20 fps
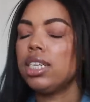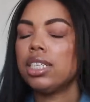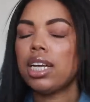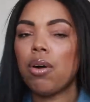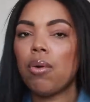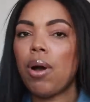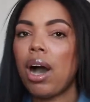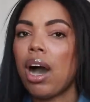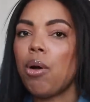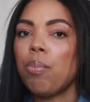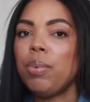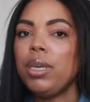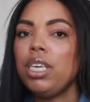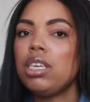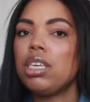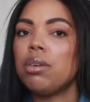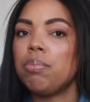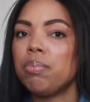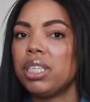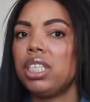Now I'll
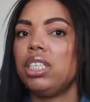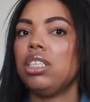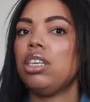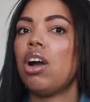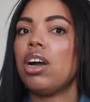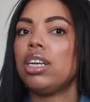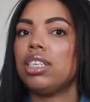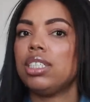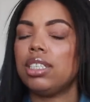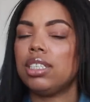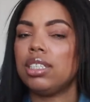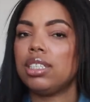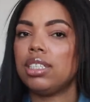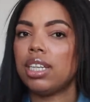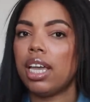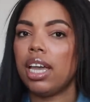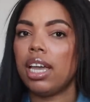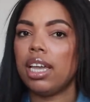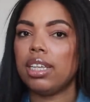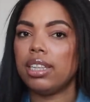be completely honest and
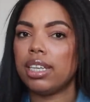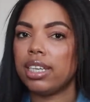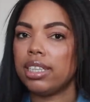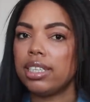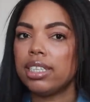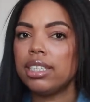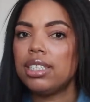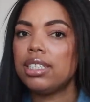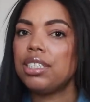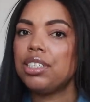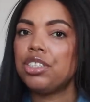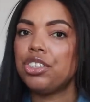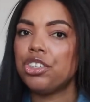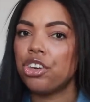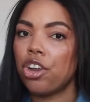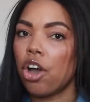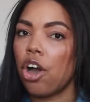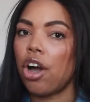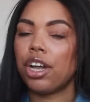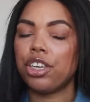say that this is
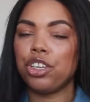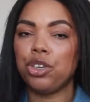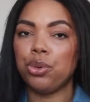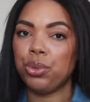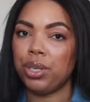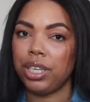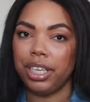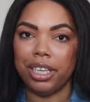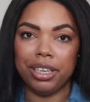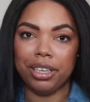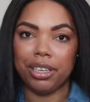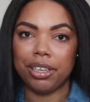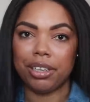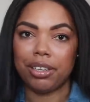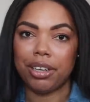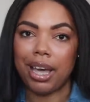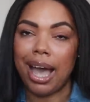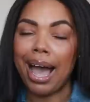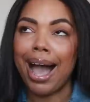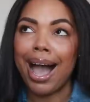not
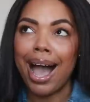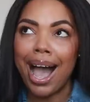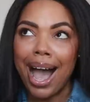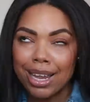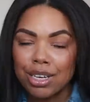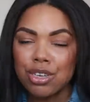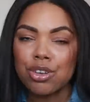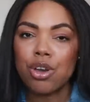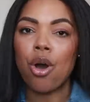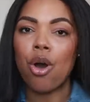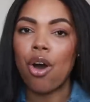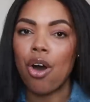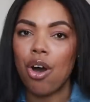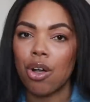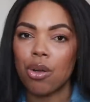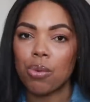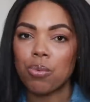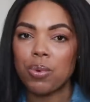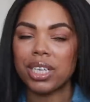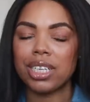unique at
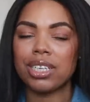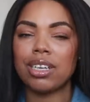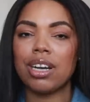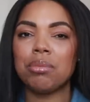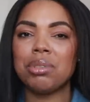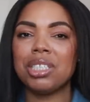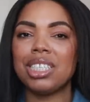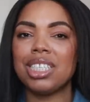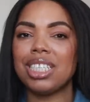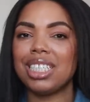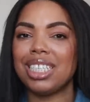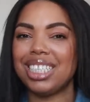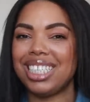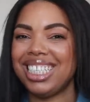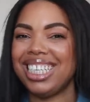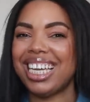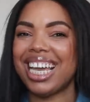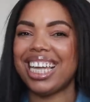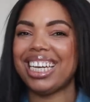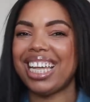all when it comes to the
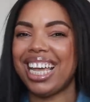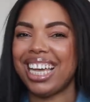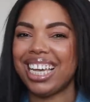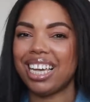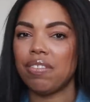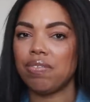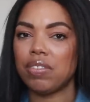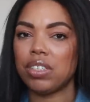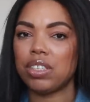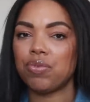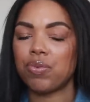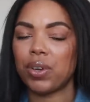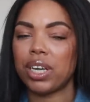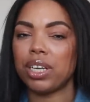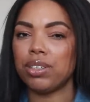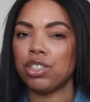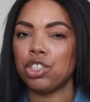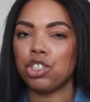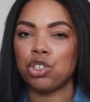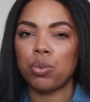DNA of this
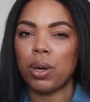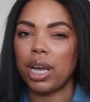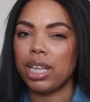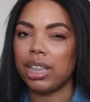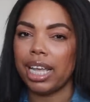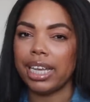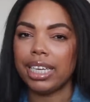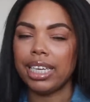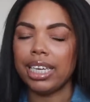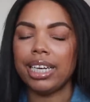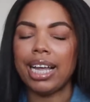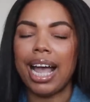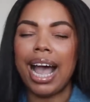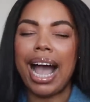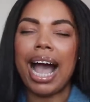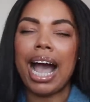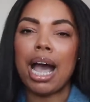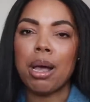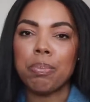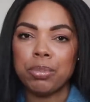fragrance. Do I like it?
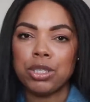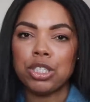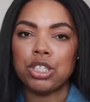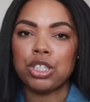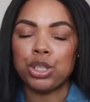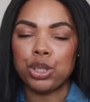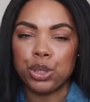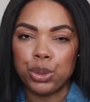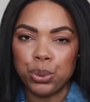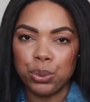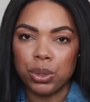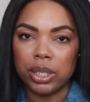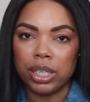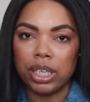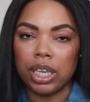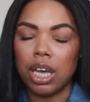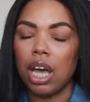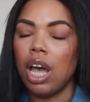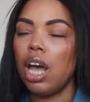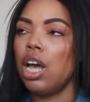
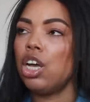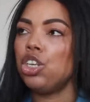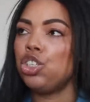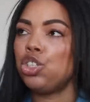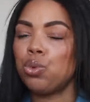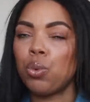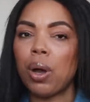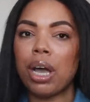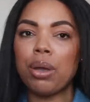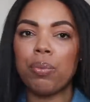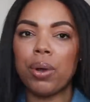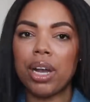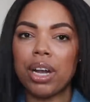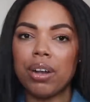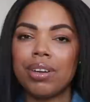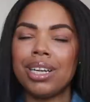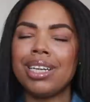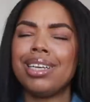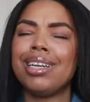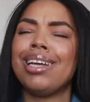Absolutely. Do I
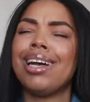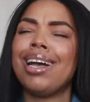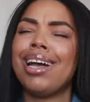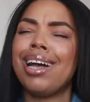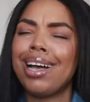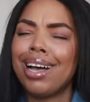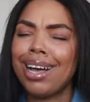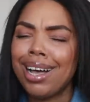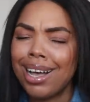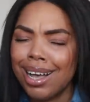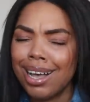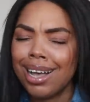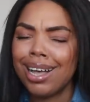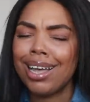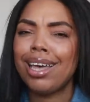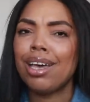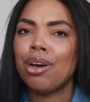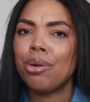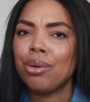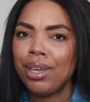wear it?
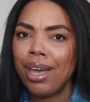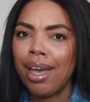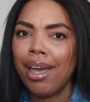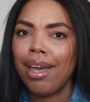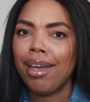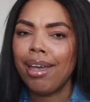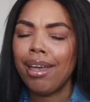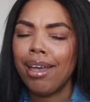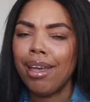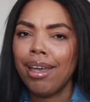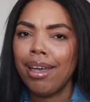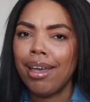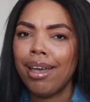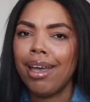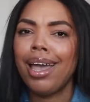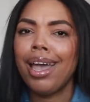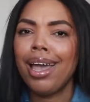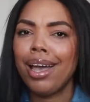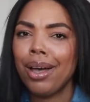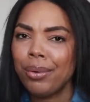Hell yeah.
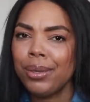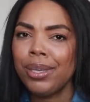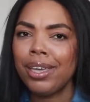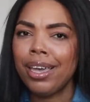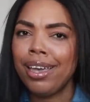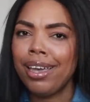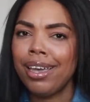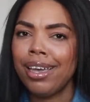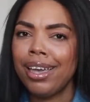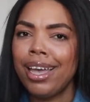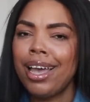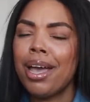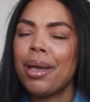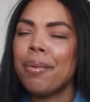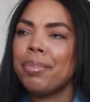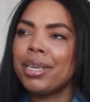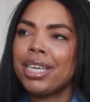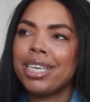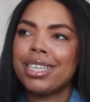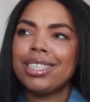Hell yeah,
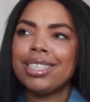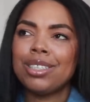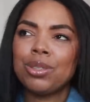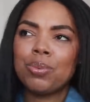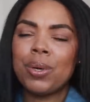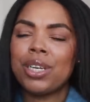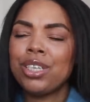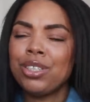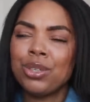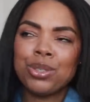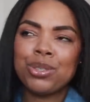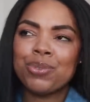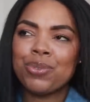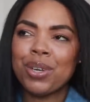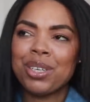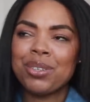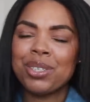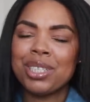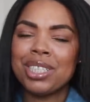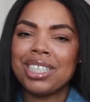because it's one of those
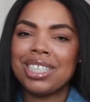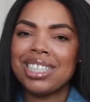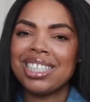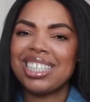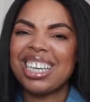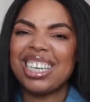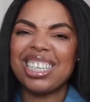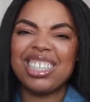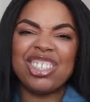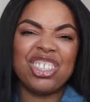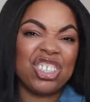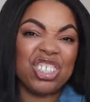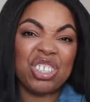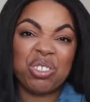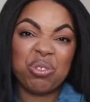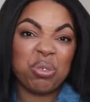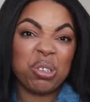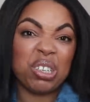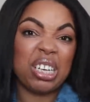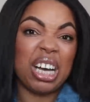fragrances that is
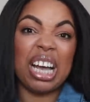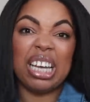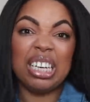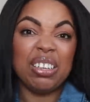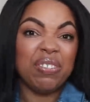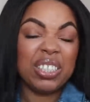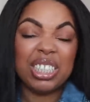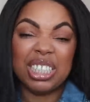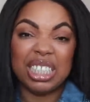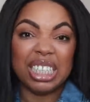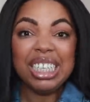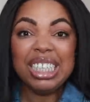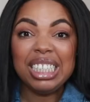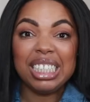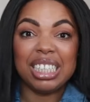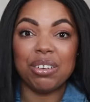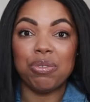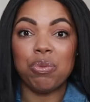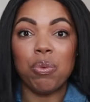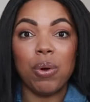just kind of
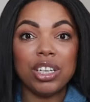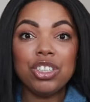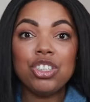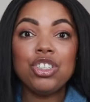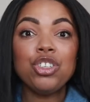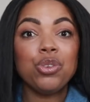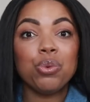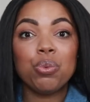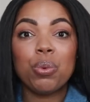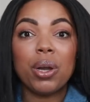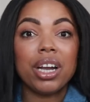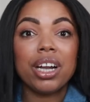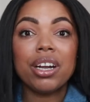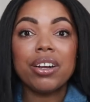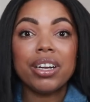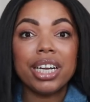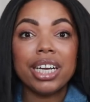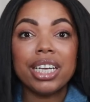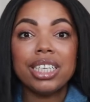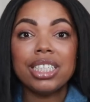addictive. Once you
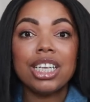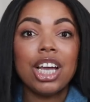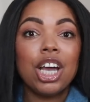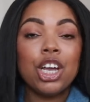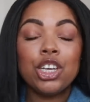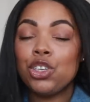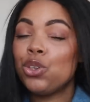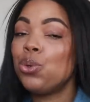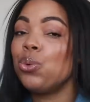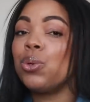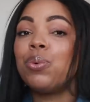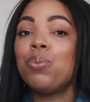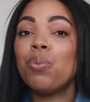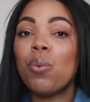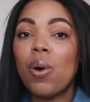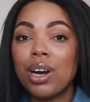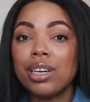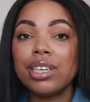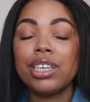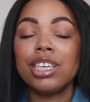wear it, you
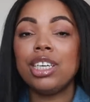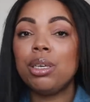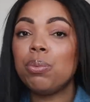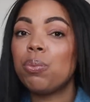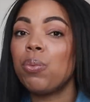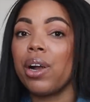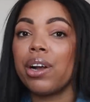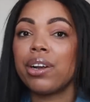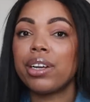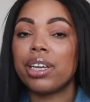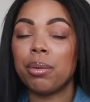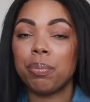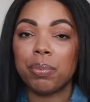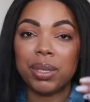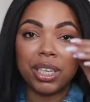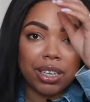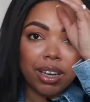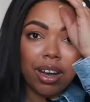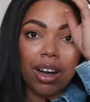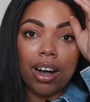want to keep wearing it
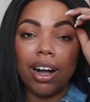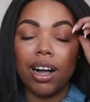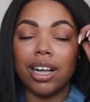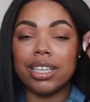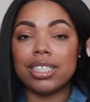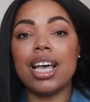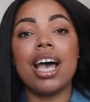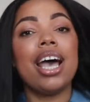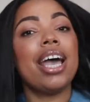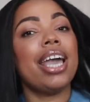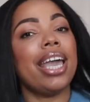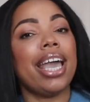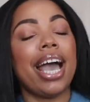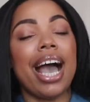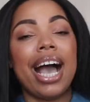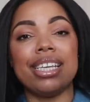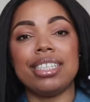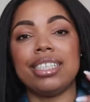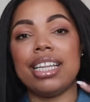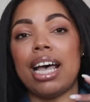because it
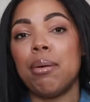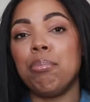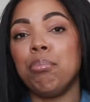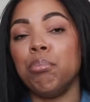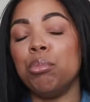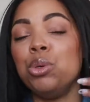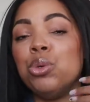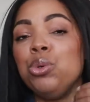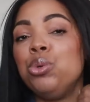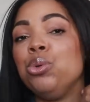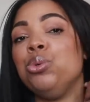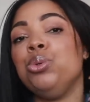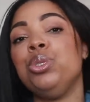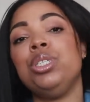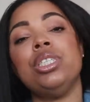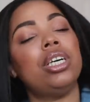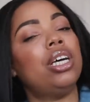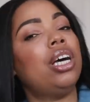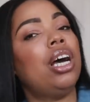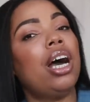has that
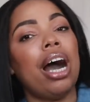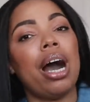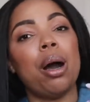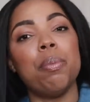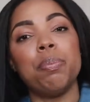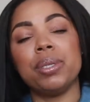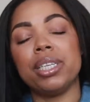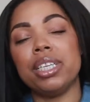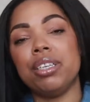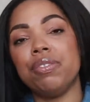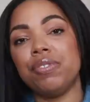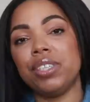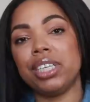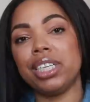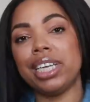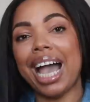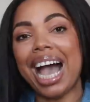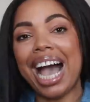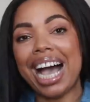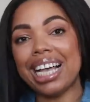mood
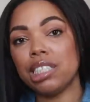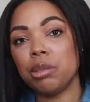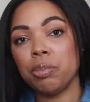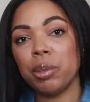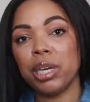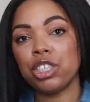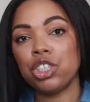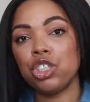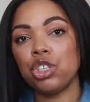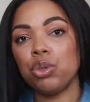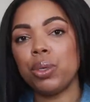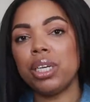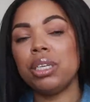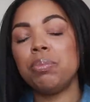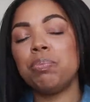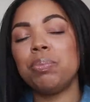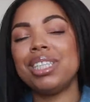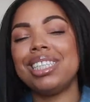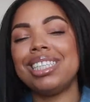uplifting aspect to it.